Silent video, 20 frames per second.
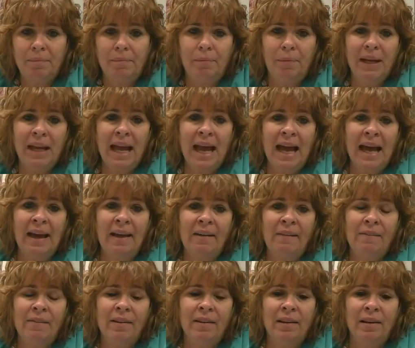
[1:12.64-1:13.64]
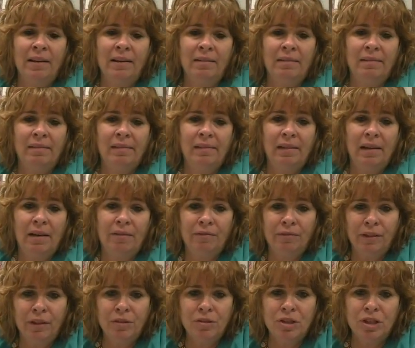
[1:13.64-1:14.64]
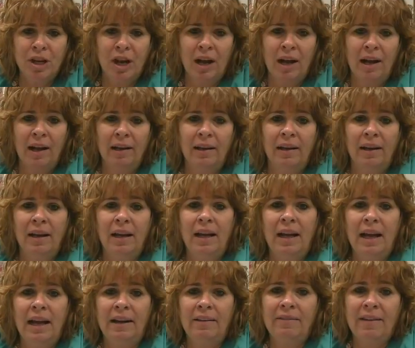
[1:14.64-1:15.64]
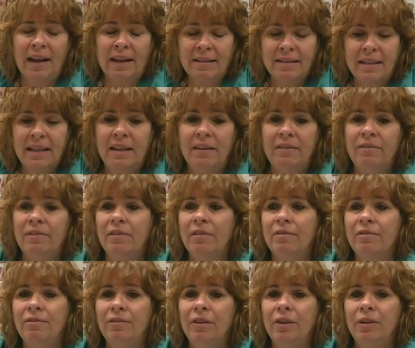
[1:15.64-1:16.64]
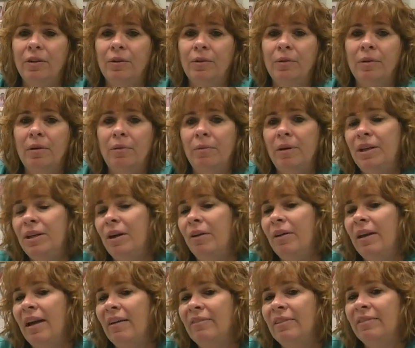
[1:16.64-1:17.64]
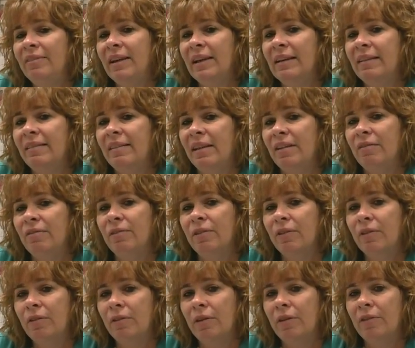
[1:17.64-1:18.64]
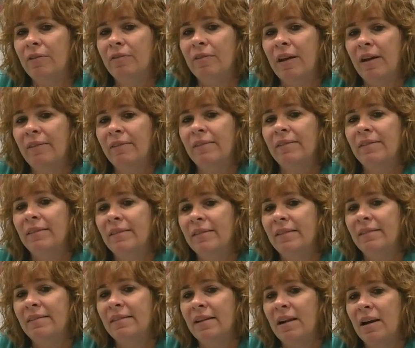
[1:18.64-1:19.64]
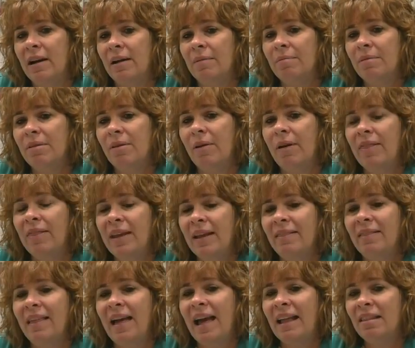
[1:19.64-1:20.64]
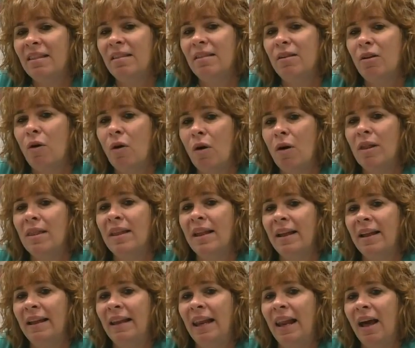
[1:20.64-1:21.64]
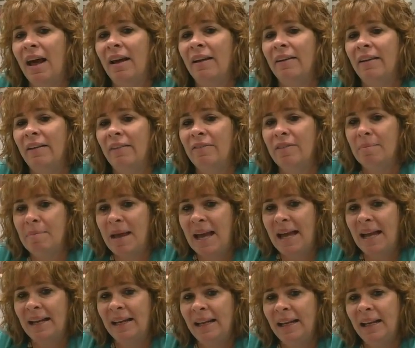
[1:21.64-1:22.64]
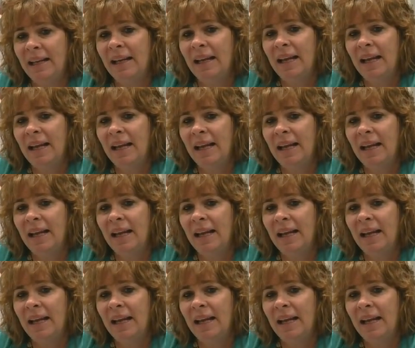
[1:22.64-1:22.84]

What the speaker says: We have a flu shot and a vaccine for the flu. We don't have a vaccine for coronavirus at this time, so I think that's causing a lot of the panic.